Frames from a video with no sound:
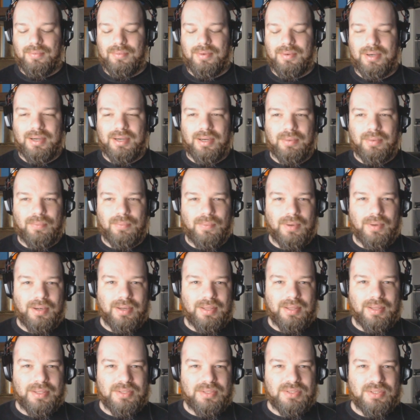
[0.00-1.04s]
where I
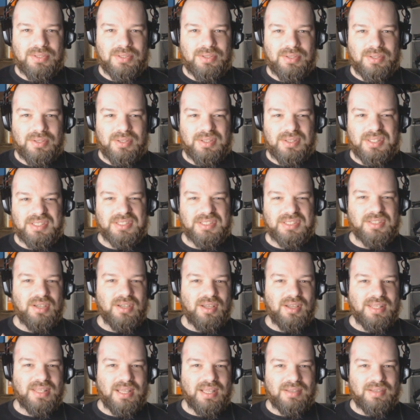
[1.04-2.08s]
wear this
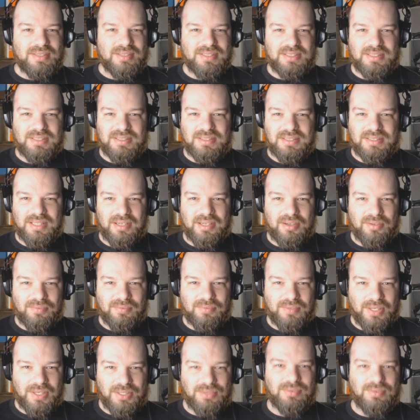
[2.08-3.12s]
goth out
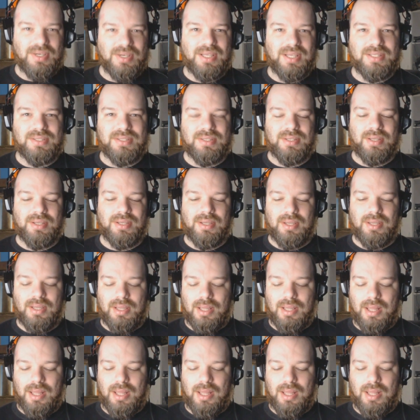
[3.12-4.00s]
style red dress.